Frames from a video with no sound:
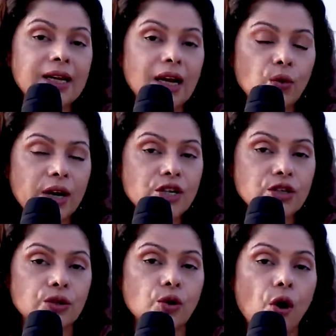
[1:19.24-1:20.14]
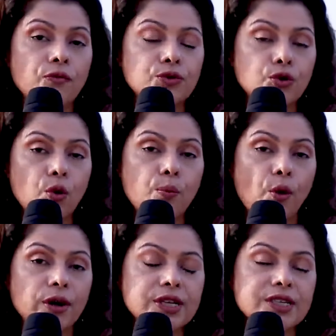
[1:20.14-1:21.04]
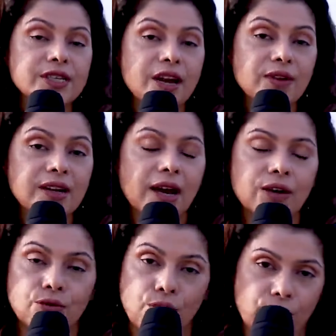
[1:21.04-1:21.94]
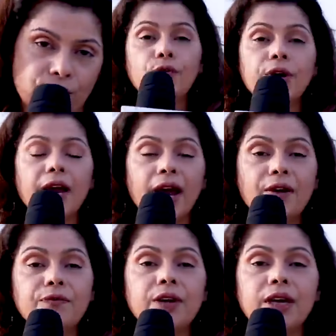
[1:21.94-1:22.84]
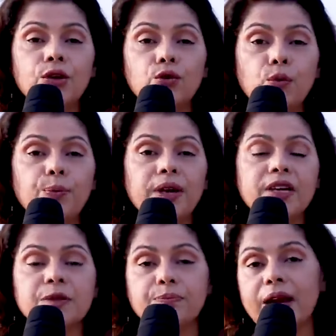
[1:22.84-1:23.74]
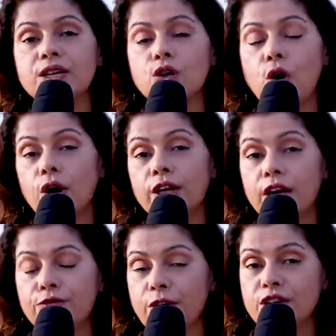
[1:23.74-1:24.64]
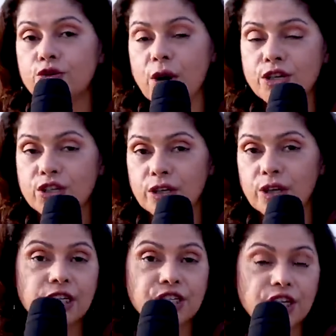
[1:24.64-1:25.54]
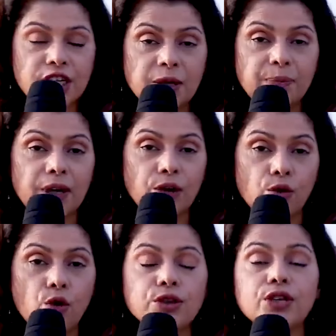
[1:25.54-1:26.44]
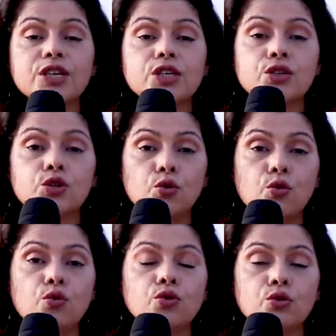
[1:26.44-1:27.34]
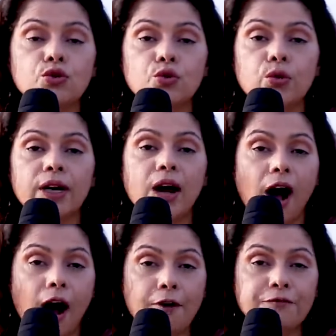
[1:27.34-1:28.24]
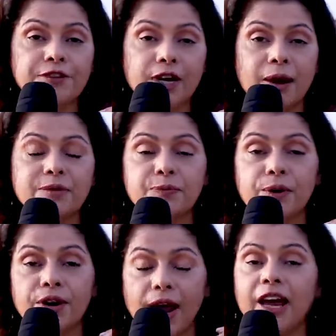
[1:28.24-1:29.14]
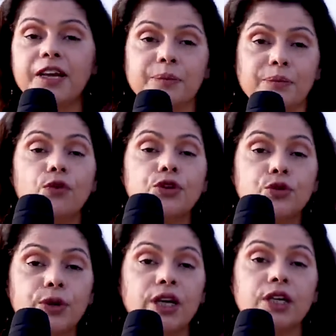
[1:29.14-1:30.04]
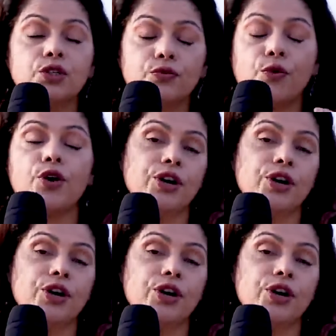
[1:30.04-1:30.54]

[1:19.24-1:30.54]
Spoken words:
an allocation of 2.7 lakh crore. For every rupee spent on infrastructure, the GDP growth is 2 to 2.5 times per annum for 3 to 4